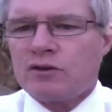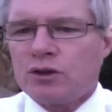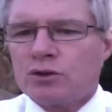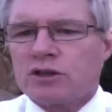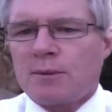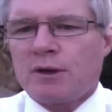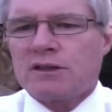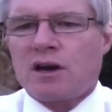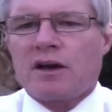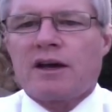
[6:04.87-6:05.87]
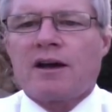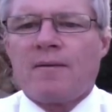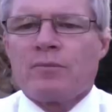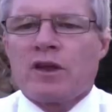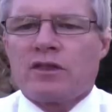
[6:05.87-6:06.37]
views? Let me tell you.
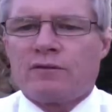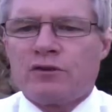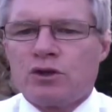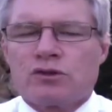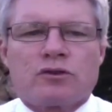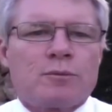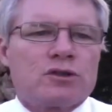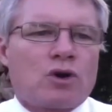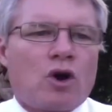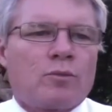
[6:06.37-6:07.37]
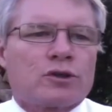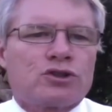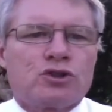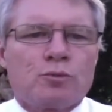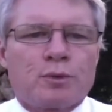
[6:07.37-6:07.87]
The views from this home are
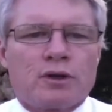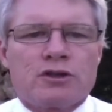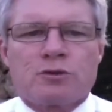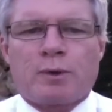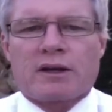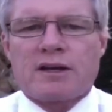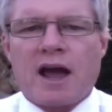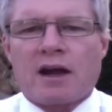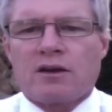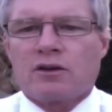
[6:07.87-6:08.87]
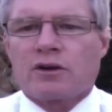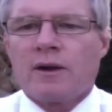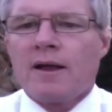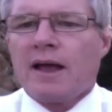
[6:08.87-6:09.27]
superly spectacular.